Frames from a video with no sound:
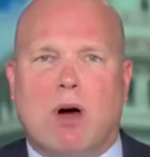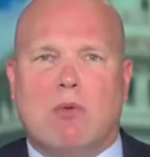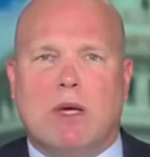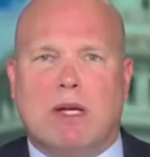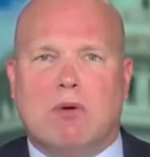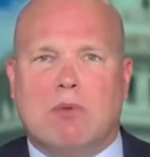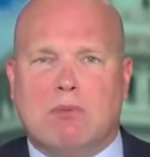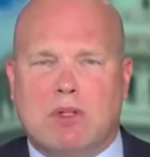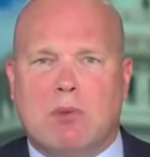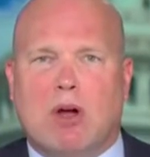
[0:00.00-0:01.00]
we
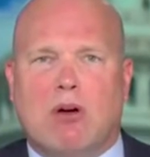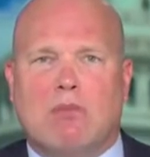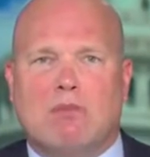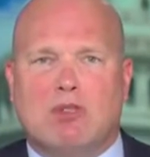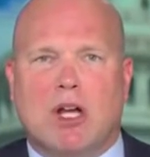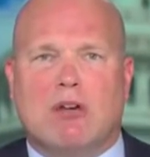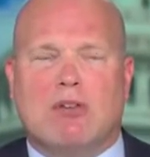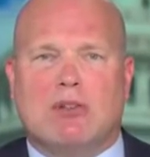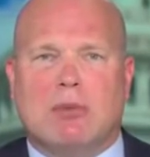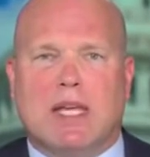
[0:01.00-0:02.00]
are
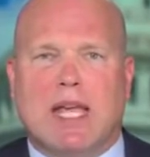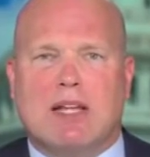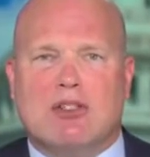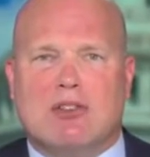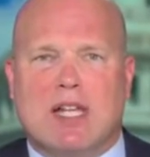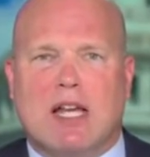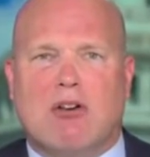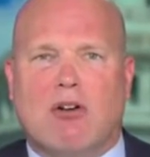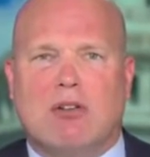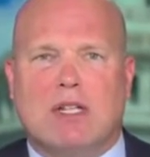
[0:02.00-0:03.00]
generous, we can't just take
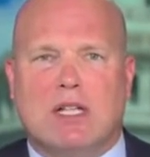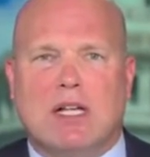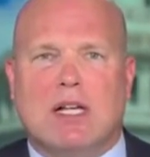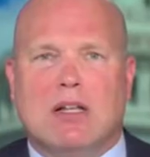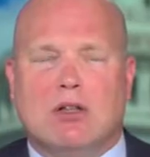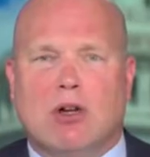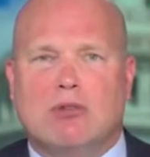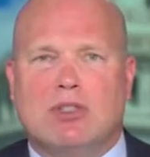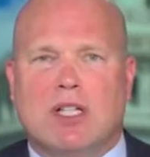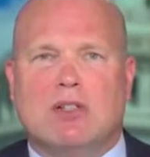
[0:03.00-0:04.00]
all the
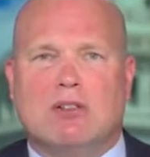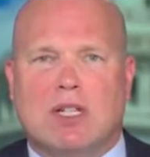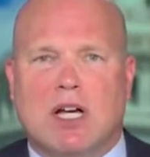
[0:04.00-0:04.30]
low-skilled,